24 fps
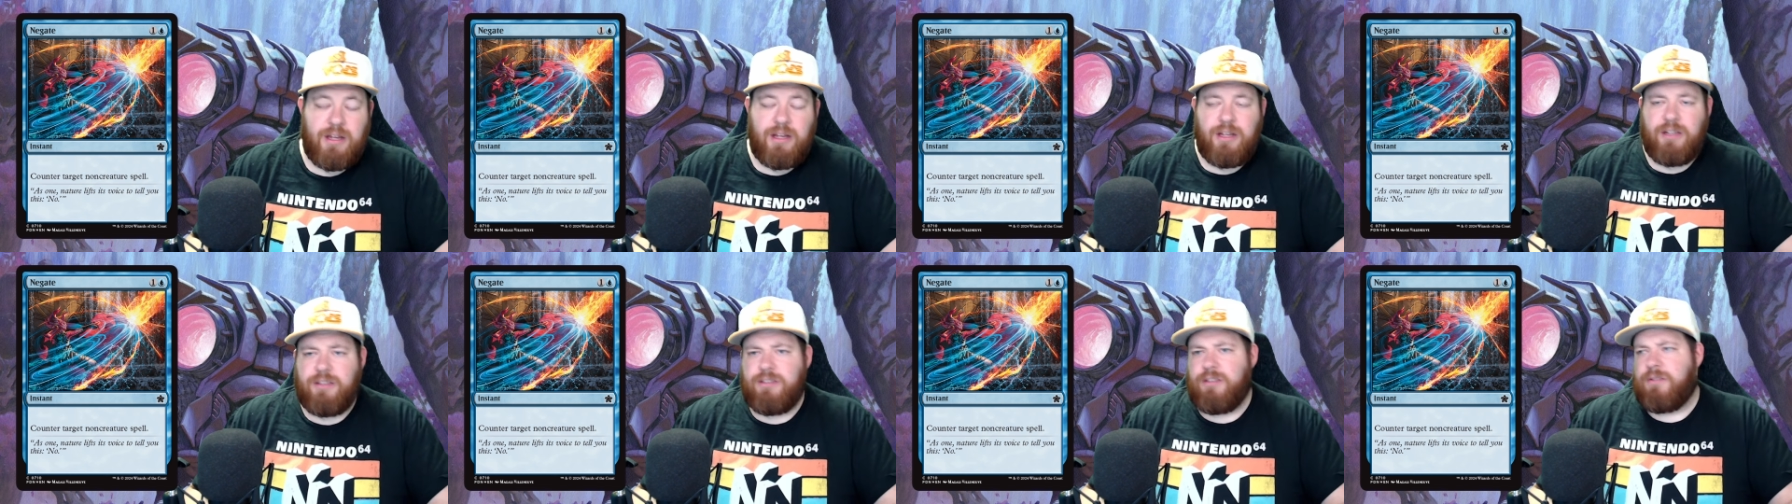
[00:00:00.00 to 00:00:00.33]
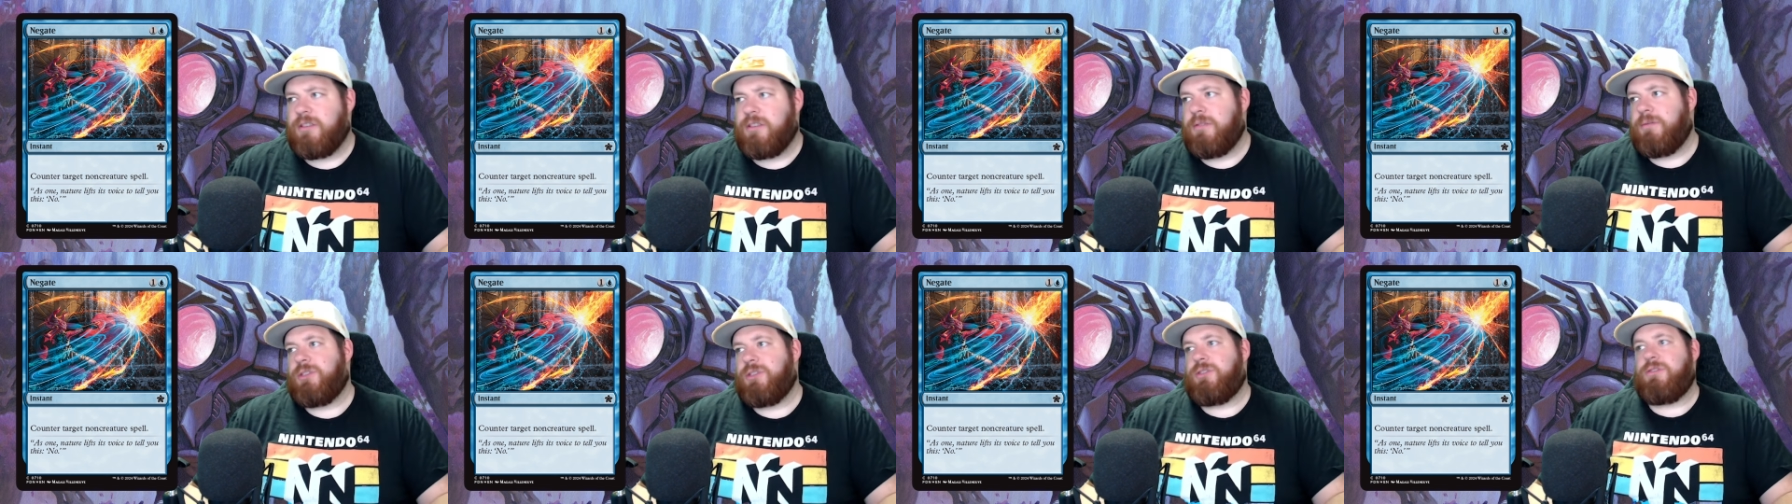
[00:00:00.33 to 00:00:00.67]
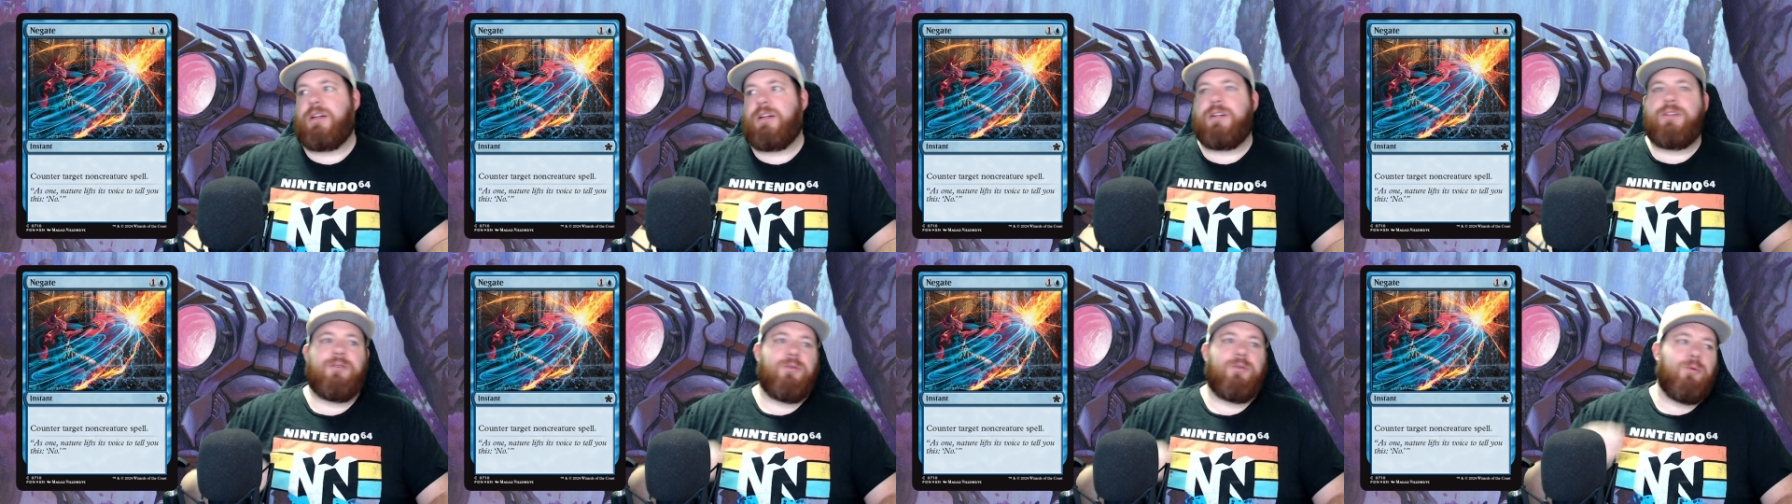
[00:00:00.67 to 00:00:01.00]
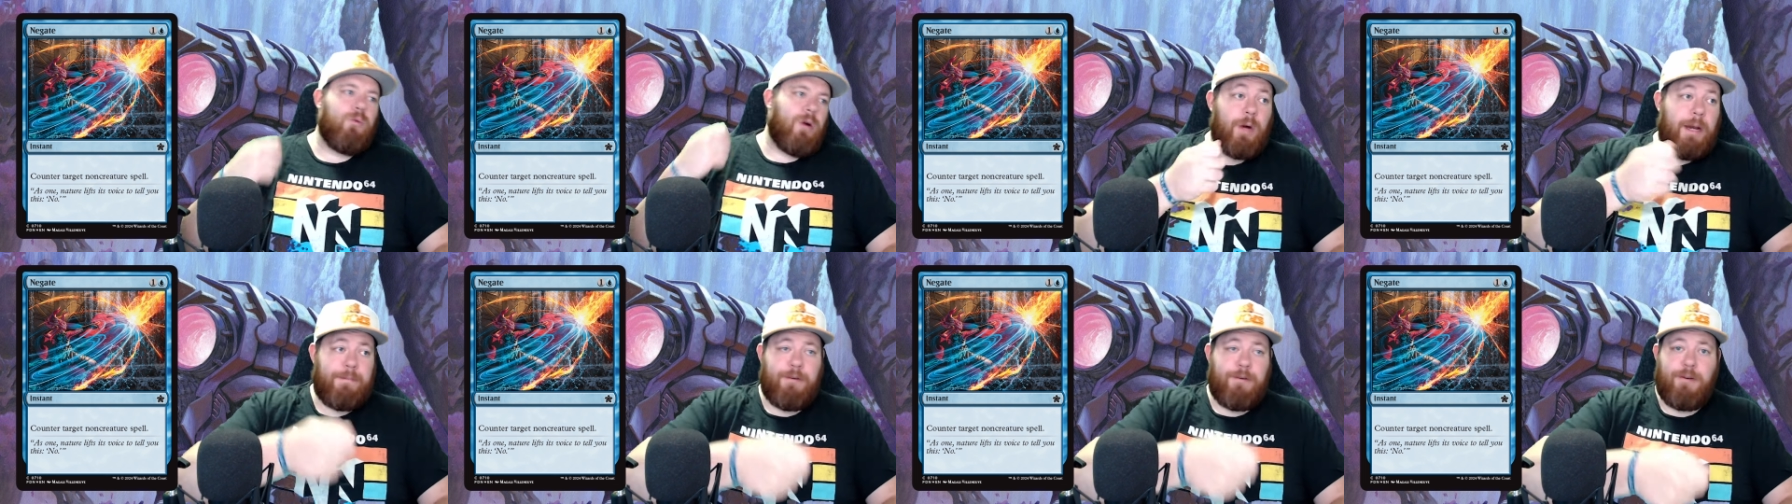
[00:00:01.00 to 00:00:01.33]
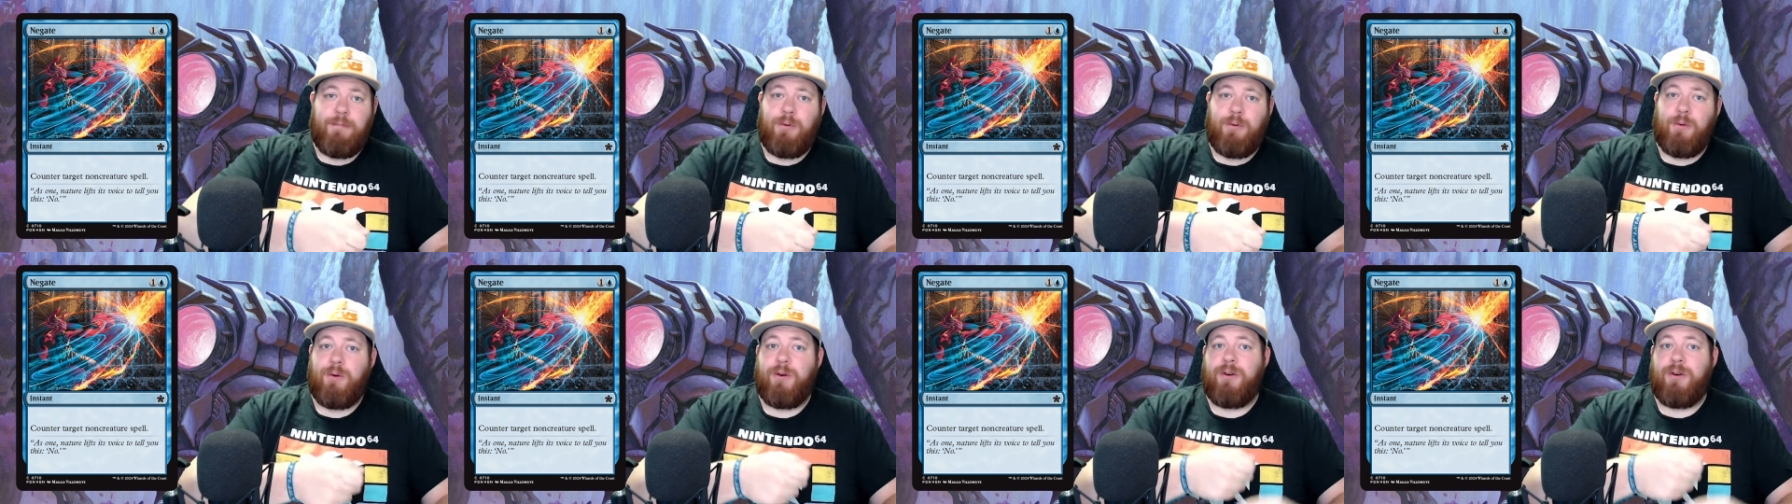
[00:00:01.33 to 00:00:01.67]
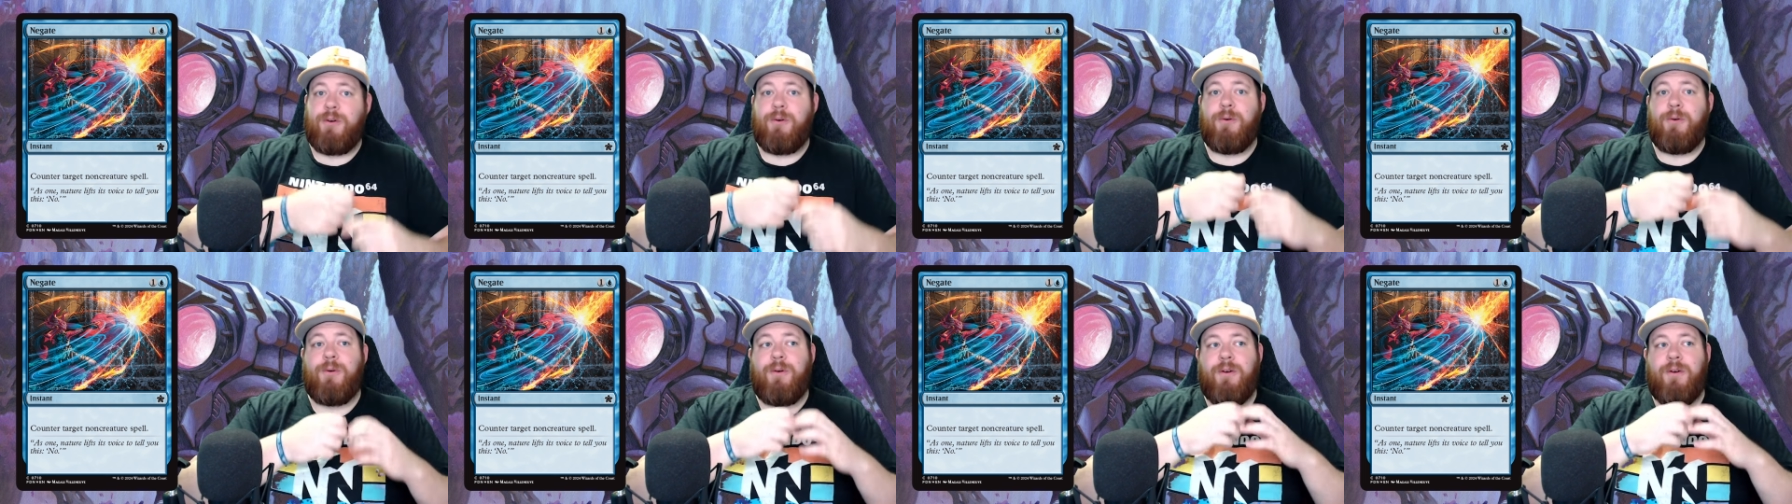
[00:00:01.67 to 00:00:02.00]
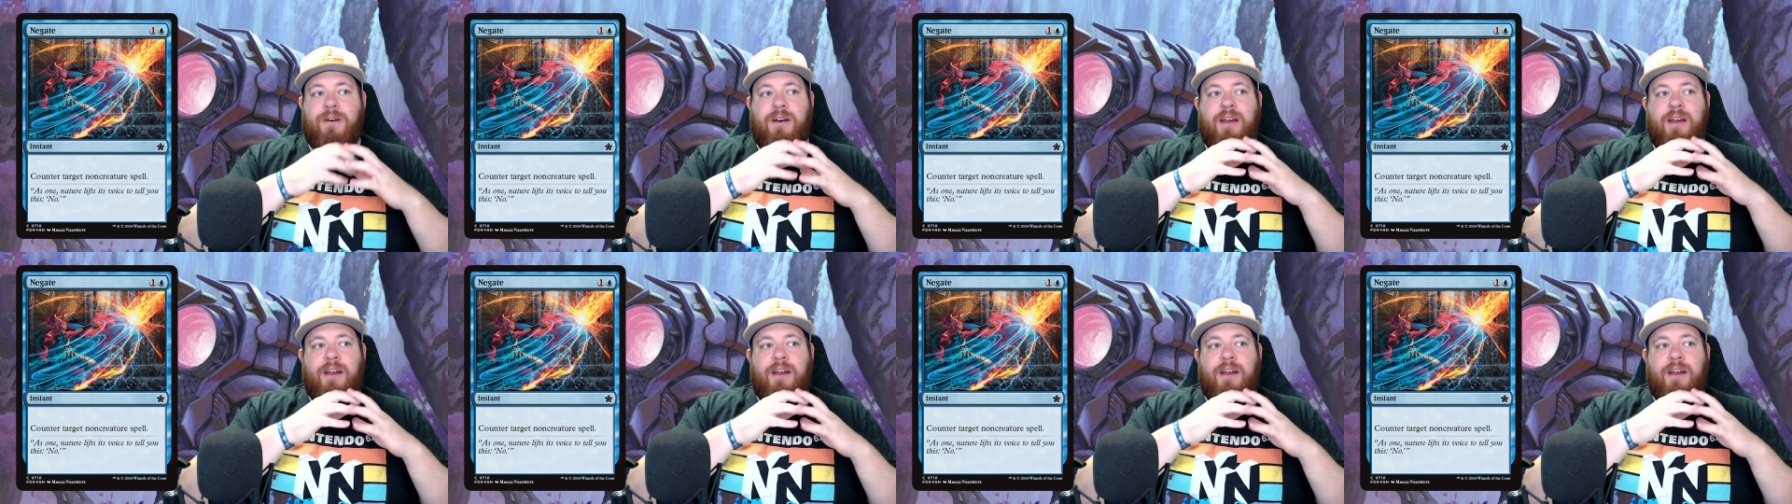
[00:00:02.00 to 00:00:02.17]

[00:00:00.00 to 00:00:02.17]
So if someone's trying to wipe your board or